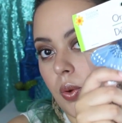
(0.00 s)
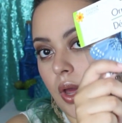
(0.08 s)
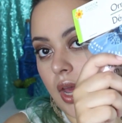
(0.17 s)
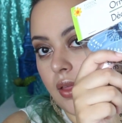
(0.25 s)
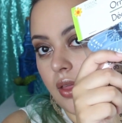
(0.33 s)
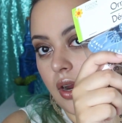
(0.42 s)

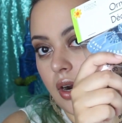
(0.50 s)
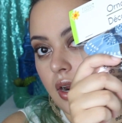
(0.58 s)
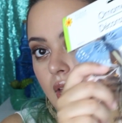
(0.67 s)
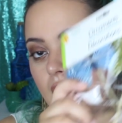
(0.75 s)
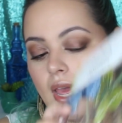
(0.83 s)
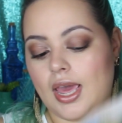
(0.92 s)
bouquet there.
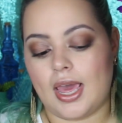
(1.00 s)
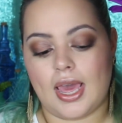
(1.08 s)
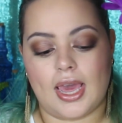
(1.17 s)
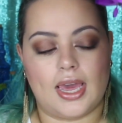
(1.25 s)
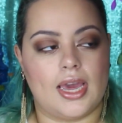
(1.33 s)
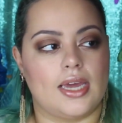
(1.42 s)

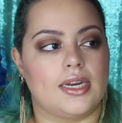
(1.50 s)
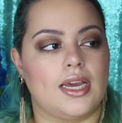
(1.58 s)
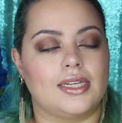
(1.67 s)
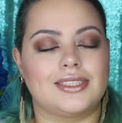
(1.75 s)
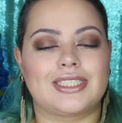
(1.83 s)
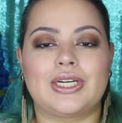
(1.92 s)
And
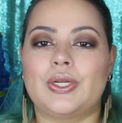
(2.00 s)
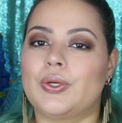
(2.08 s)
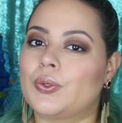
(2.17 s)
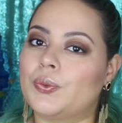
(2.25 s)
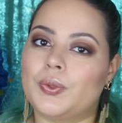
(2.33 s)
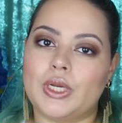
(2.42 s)
yeah, it's gonna
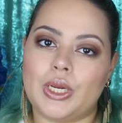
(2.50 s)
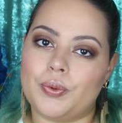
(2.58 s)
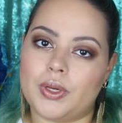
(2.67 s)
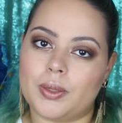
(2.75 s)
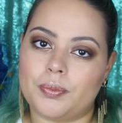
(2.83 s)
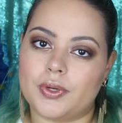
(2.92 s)
look really,
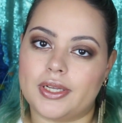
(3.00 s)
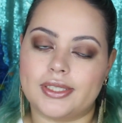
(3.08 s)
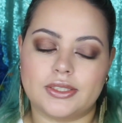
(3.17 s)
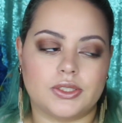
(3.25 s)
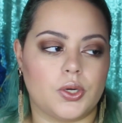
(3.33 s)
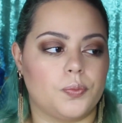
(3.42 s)
really pretty,
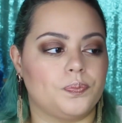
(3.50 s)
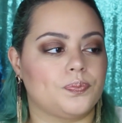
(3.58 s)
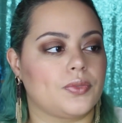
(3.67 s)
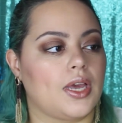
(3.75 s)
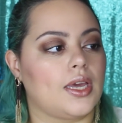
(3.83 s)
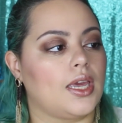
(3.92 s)
so
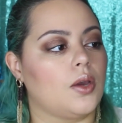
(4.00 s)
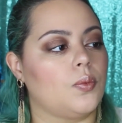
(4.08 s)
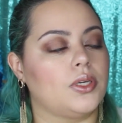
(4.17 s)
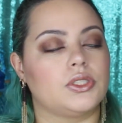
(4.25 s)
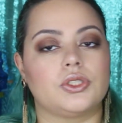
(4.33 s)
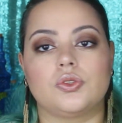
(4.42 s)
I can't
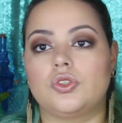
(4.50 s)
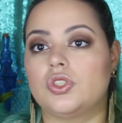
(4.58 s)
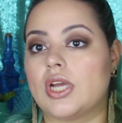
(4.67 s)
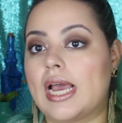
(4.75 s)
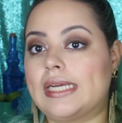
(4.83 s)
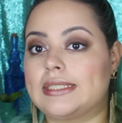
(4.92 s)
wait to
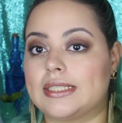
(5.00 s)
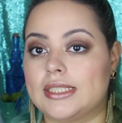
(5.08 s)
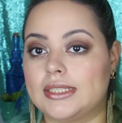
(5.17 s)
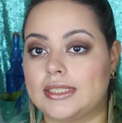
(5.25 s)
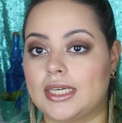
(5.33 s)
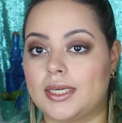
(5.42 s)
jazz
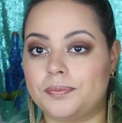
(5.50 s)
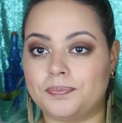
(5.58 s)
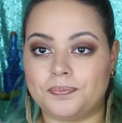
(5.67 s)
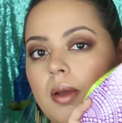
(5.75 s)
this up.